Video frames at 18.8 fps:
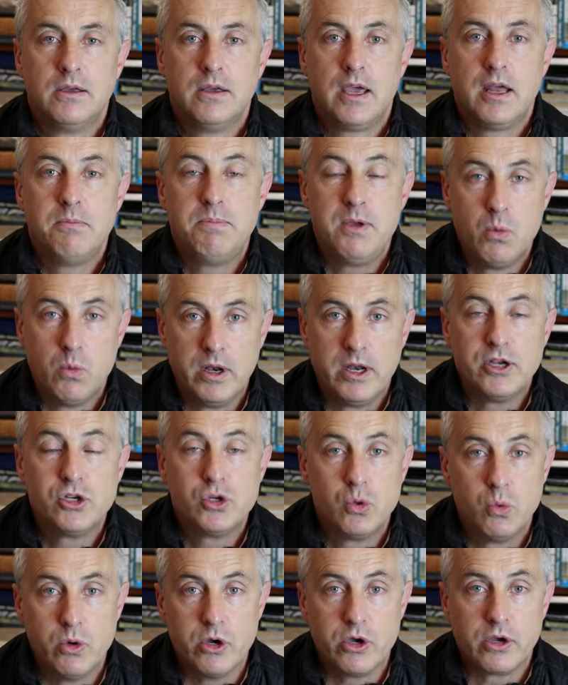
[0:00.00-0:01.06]
and be willing
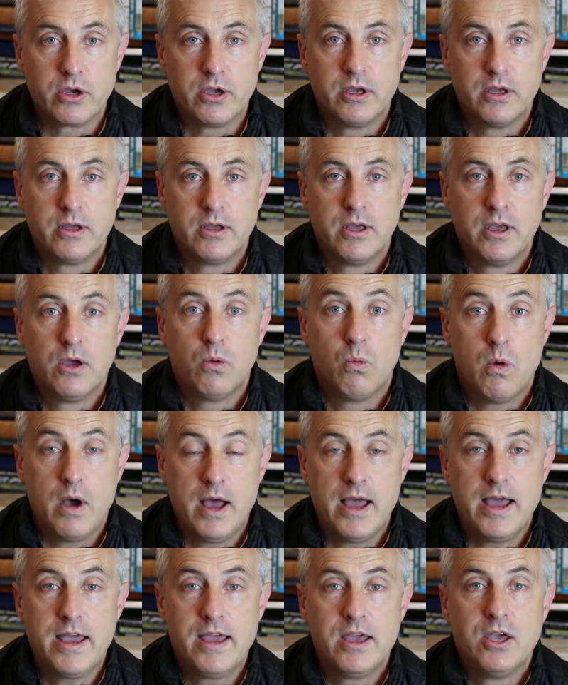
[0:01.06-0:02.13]
to work.
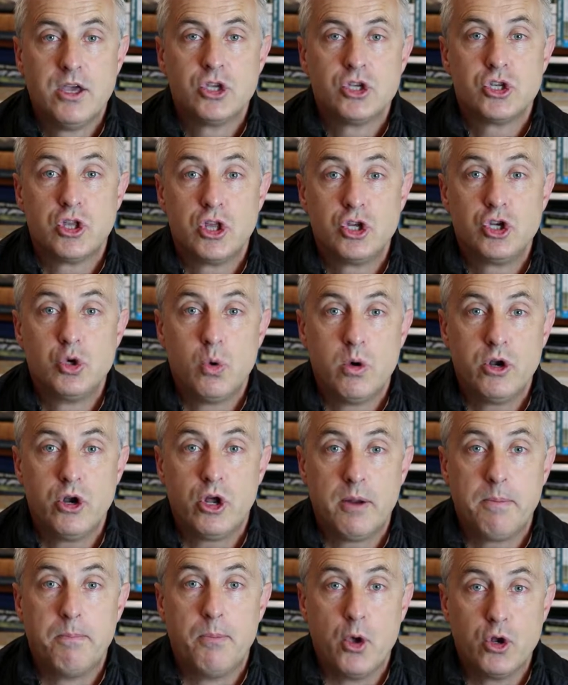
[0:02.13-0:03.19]
Why? So that you are
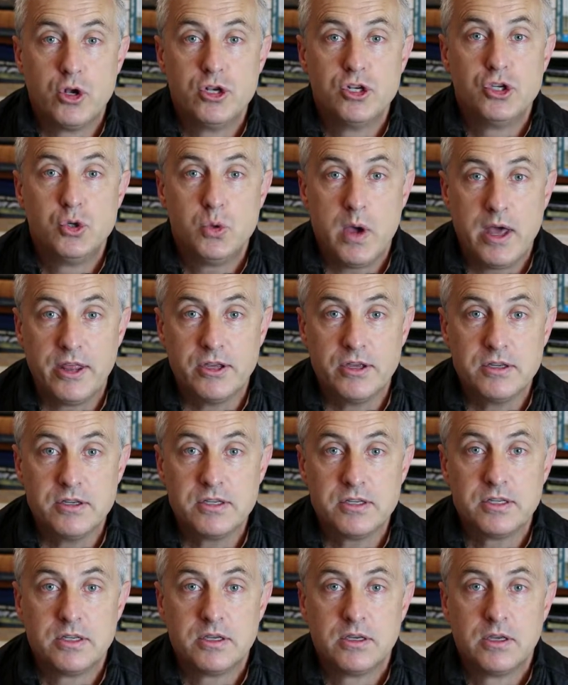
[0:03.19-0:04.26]
not a burden to
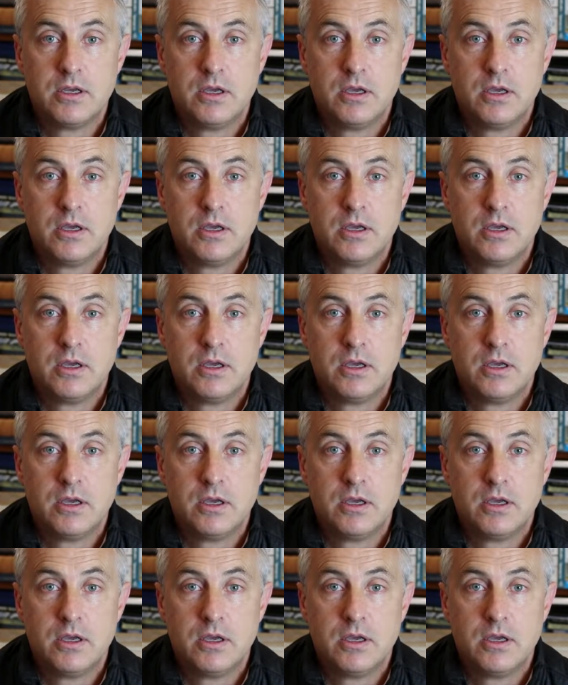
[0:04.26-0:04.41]
others.